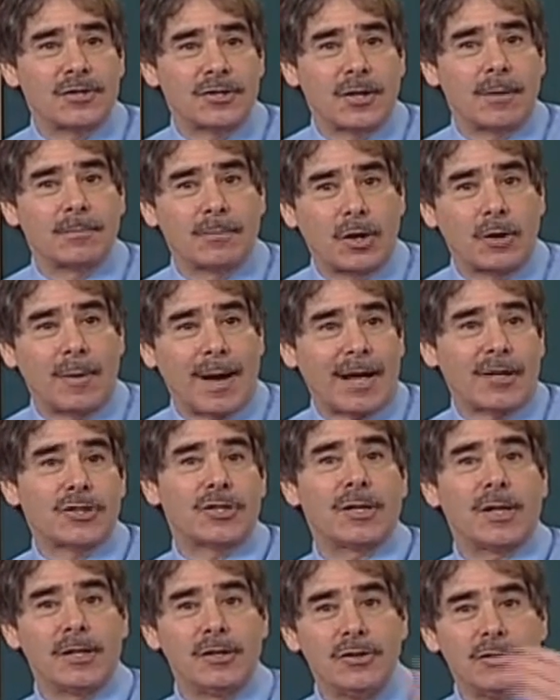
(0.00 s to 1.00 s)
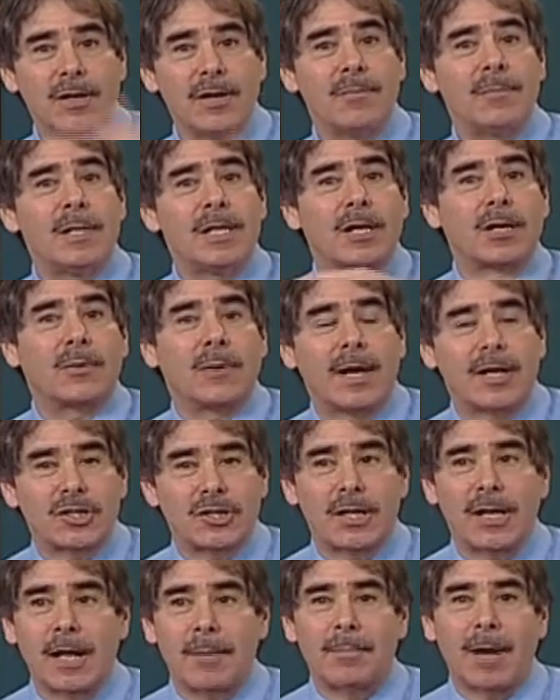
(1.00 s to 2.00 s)
some correction, and you give me the
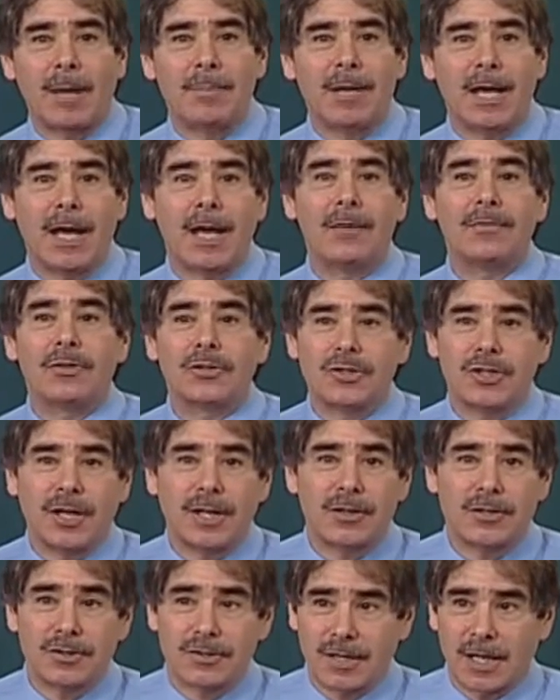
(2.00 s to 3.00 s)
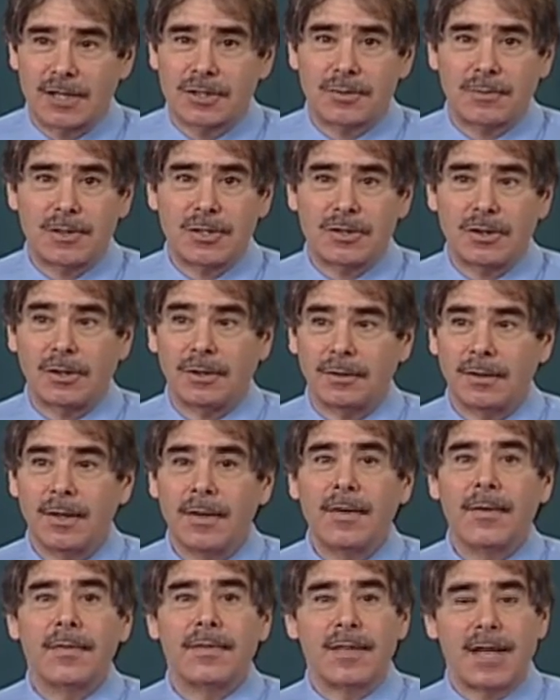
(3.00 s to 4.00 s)
correction, and my behavior changes as a result.
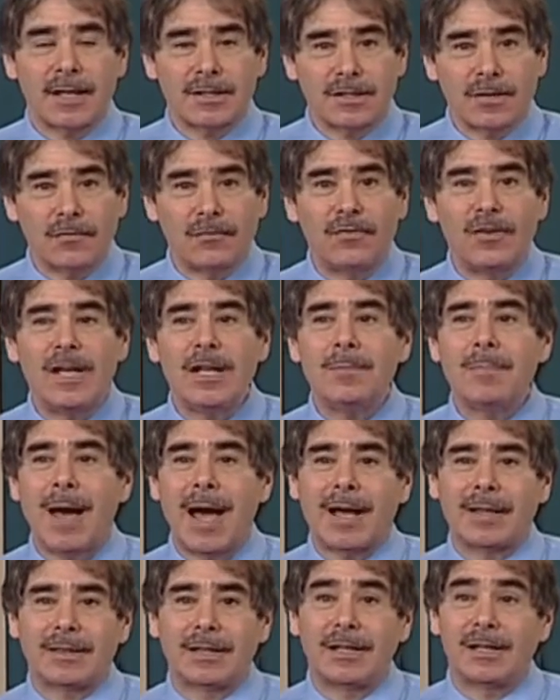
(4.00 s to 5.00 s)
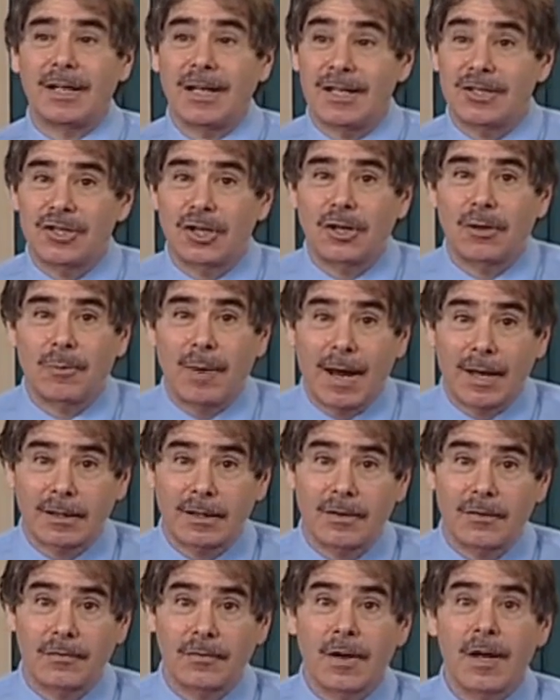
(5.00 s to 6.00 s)
That's a feedback that is
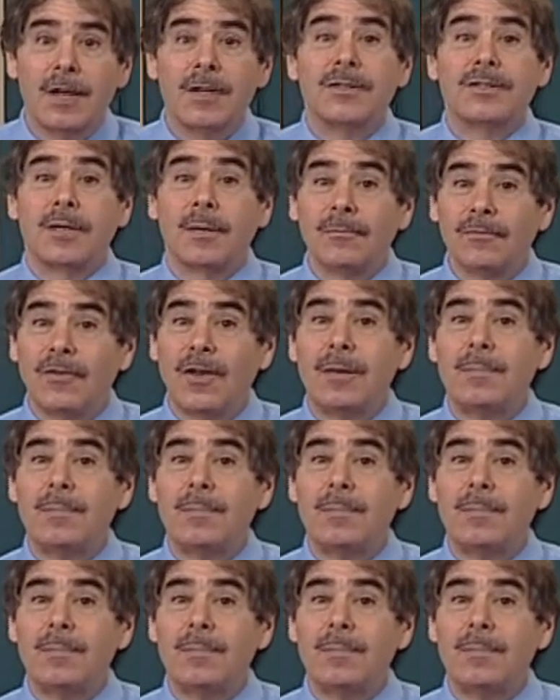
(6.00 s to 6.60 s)
corrective. Some